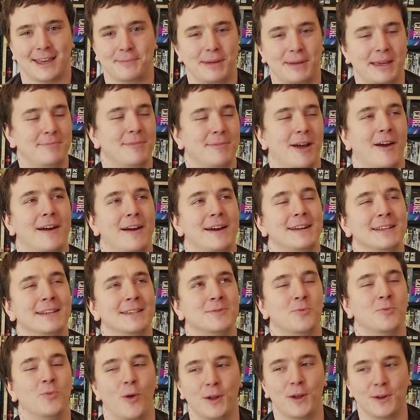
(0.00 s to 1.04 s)
Being married is
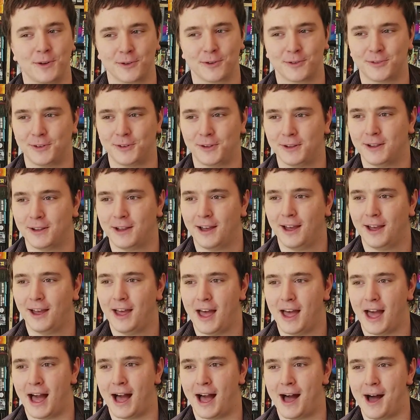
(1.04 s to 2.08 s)
wonderful.
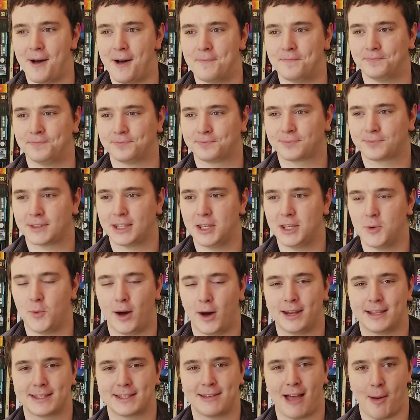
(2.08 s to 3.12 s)
You want
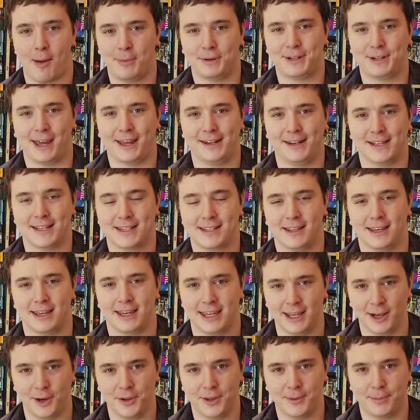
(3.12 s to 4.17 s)
to simultaneously
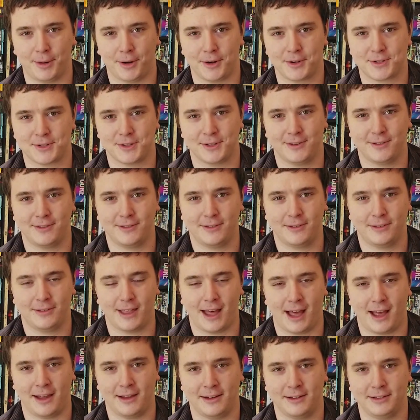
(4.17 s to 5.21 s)
kill the person
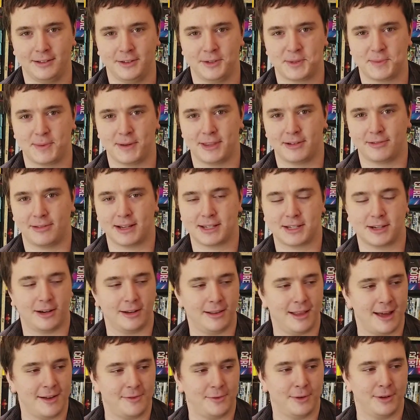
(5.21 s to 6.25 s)
that you spend the rest of your
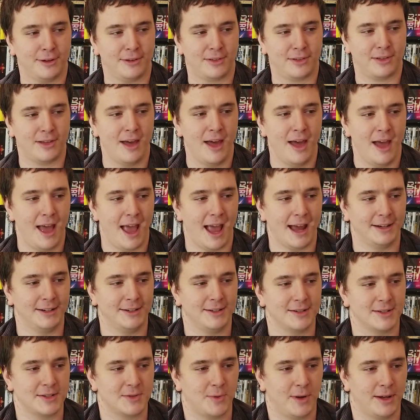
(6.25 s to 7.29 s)
life with, and you
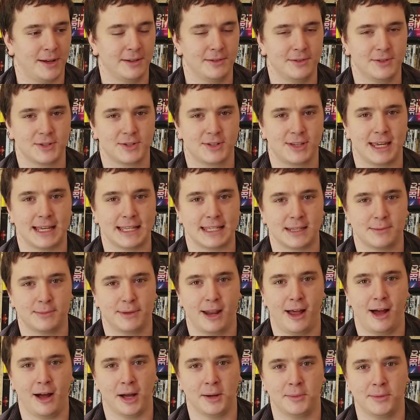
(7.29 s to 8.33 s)
just want to just kiss them and
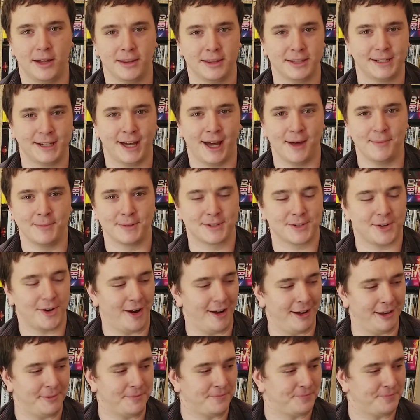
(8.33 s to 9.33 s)
hug them all the time. It's great.